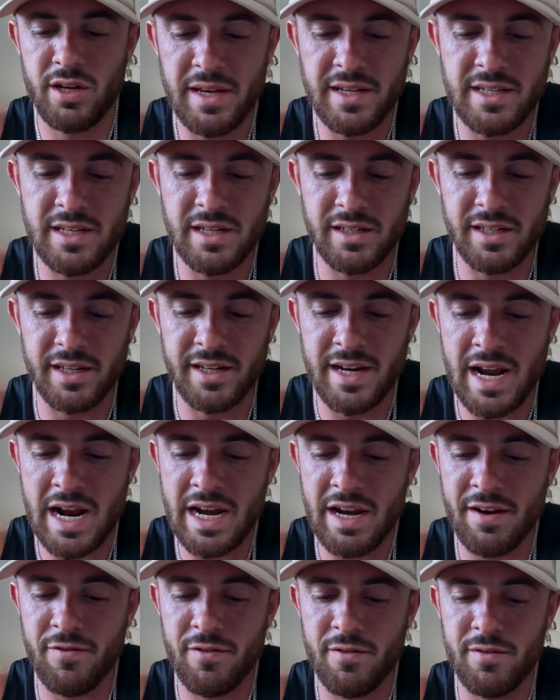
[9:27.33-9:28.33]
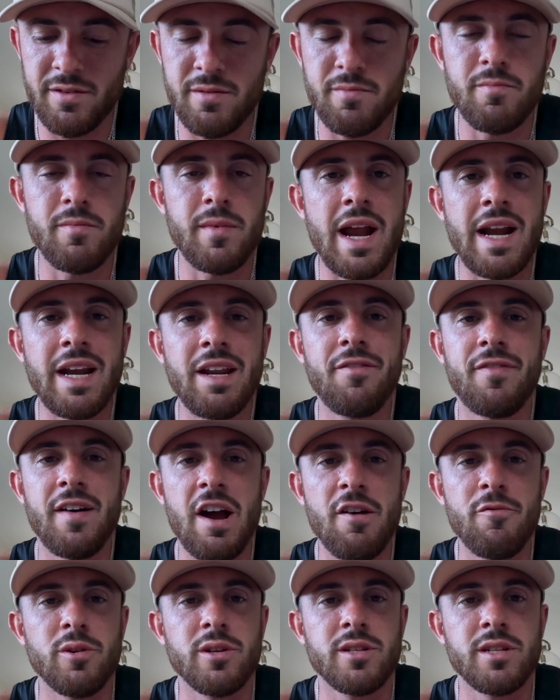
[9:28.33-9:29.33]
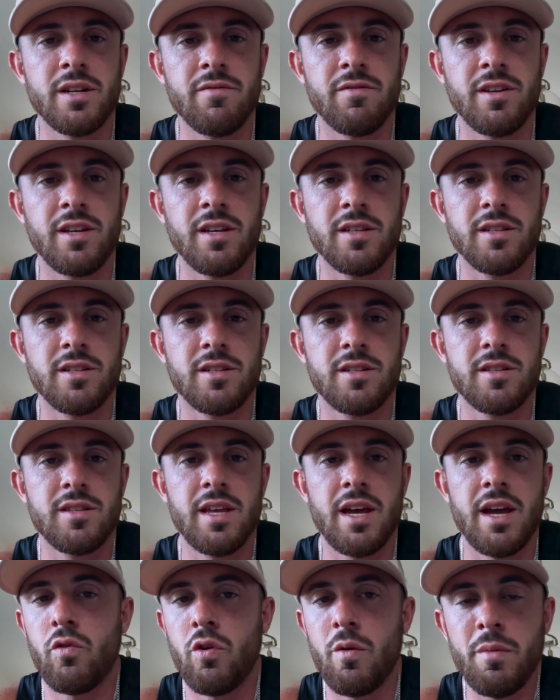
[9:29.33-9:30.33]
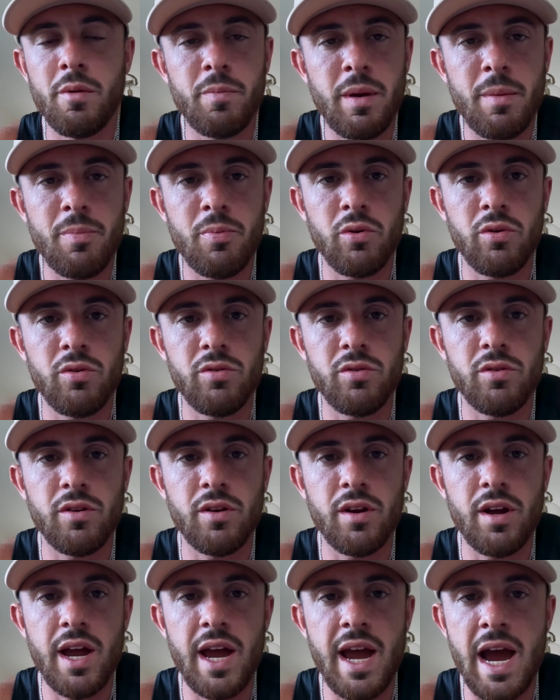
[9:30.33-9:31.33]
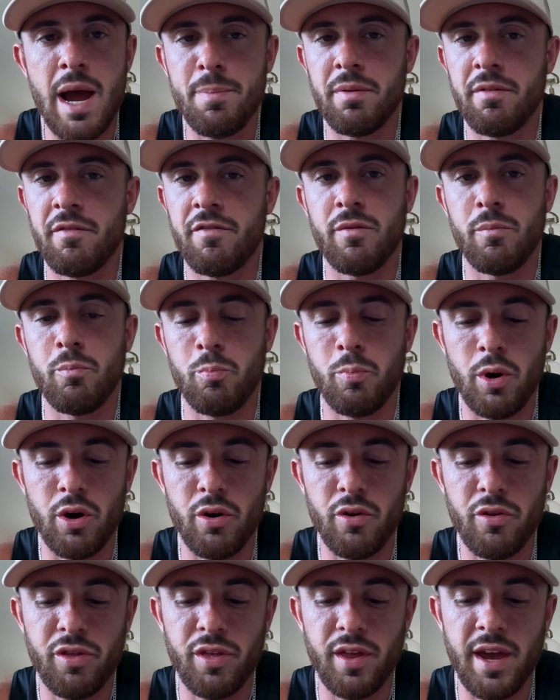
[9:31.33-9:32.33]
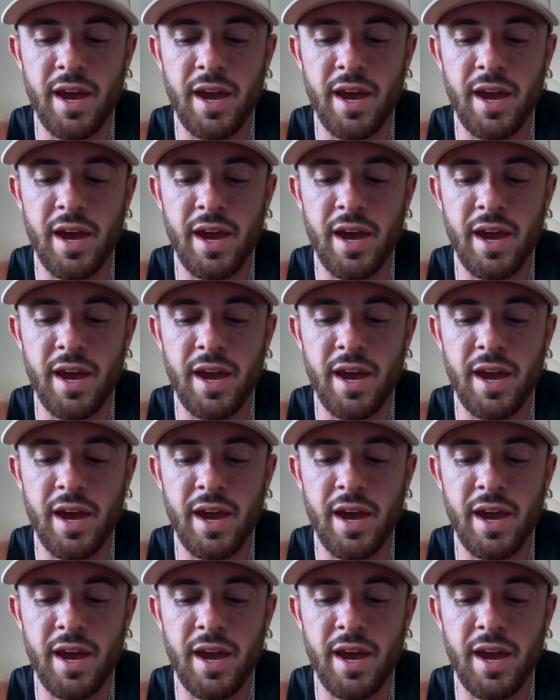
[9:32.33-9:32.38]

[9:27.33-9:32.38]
Basically 95% of these that form in people happen from birth.